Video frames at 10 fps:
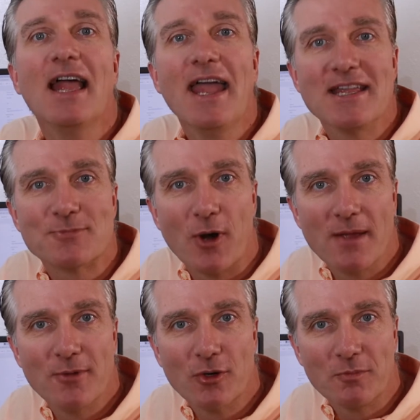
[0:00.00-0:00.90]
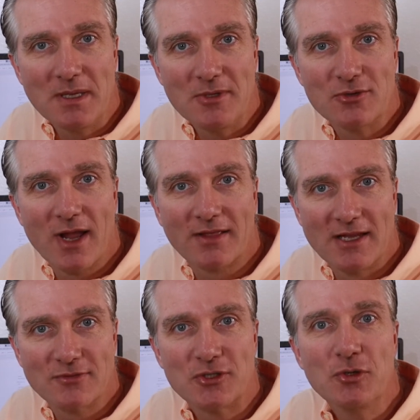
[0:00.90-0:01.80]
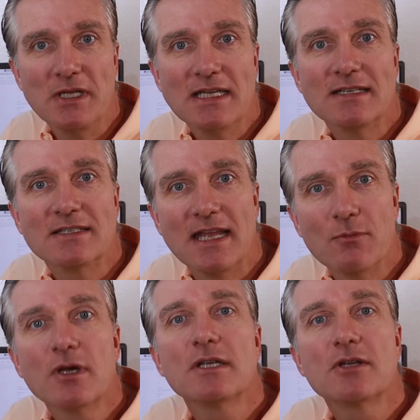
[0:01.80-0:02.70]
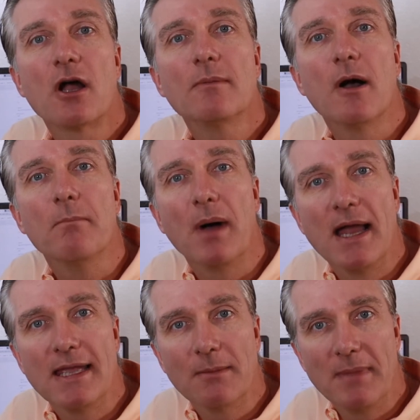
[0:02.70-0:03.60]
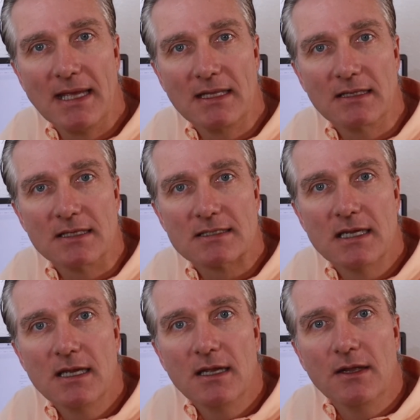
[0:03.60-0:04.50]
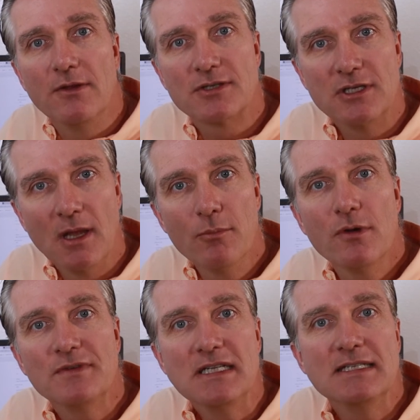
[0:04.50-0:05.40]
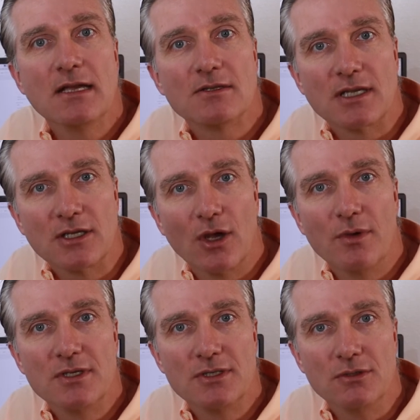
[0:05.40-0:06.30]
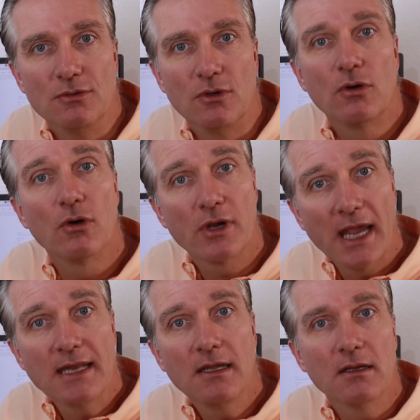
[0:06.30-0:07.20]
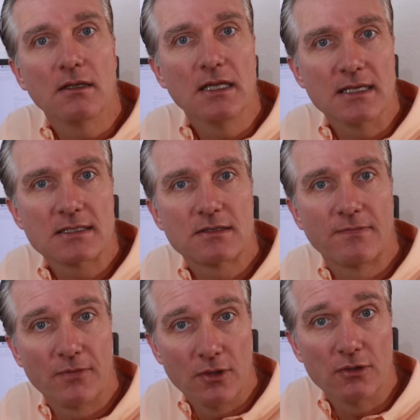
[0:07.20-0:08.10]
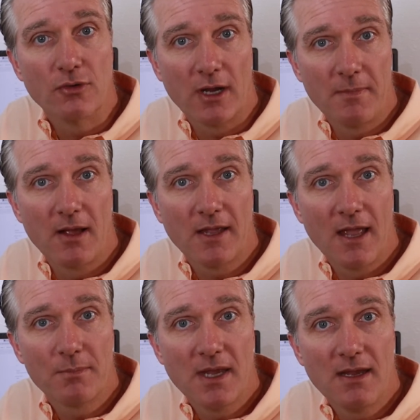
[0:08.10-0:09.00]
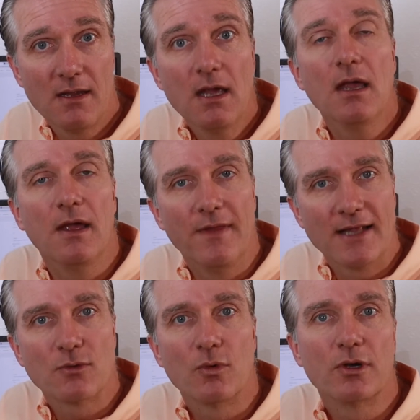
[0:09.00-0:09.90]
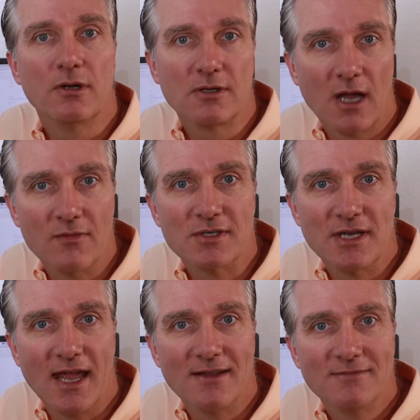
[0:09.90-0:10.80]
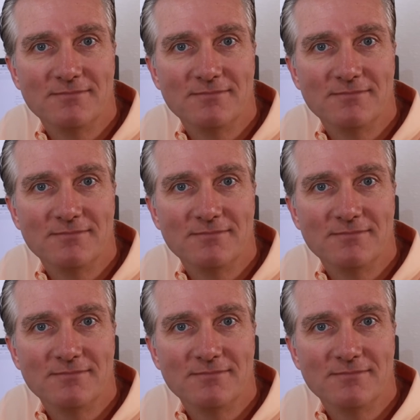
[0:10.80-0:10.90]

Hey, it's Brian Berg with BB Direct. Thanks for tuning in. Today we're going to talk about buying a mailing list. There's a number of details that go into creating a list for your direct mail campaign, and that's what we're going to uncover today.